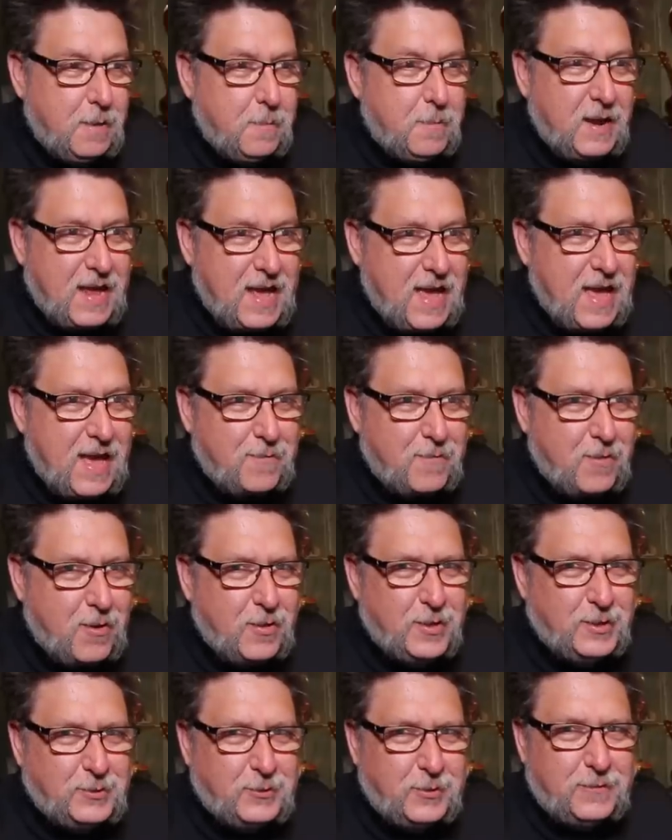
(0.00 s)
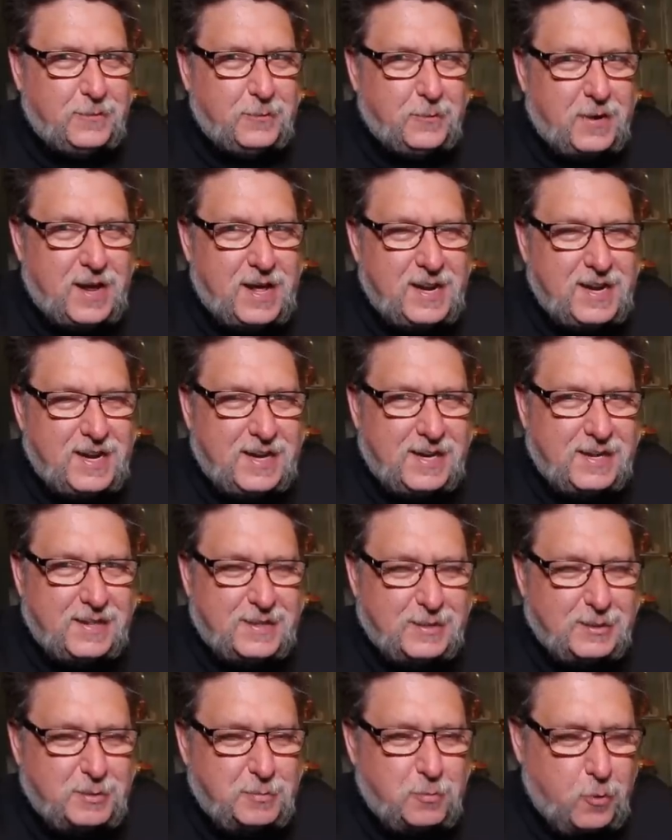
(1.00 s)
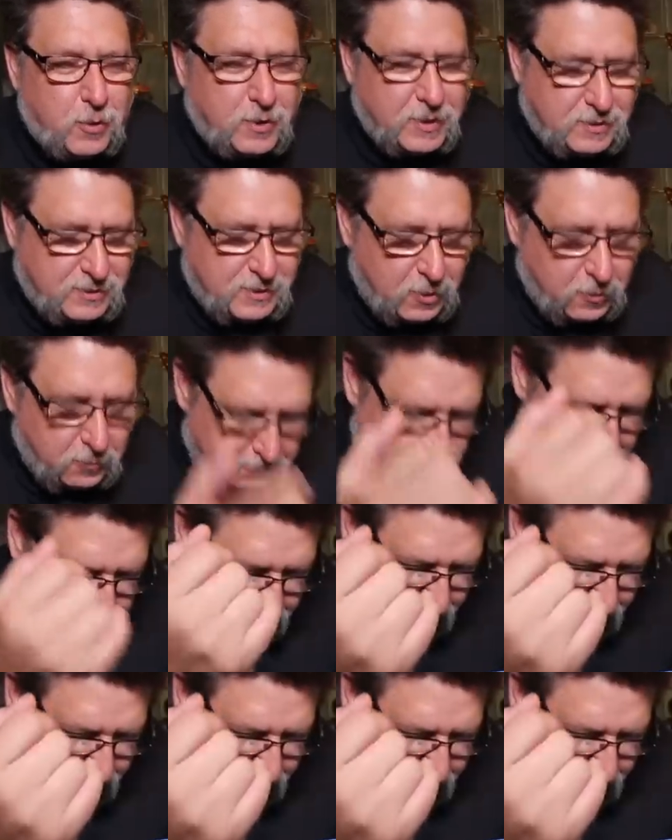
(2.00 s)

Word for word: But I have all the driftwood I need at this point, so